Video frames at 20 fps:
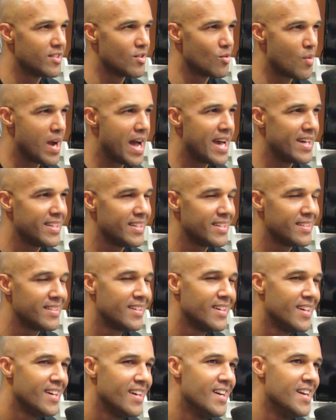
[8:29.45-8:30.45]
the
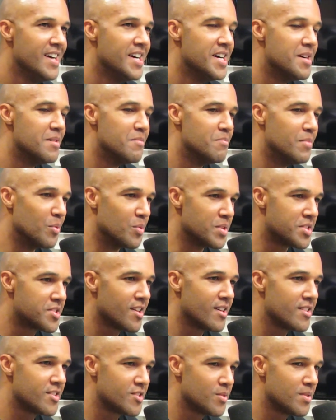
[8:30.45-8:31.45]
writing, but we
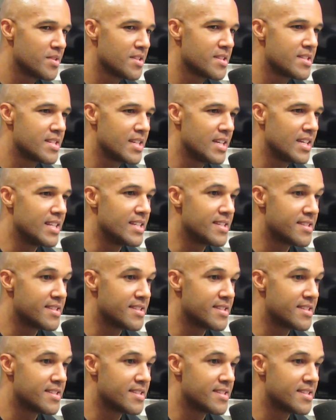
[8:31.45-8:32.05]
start doing the scene.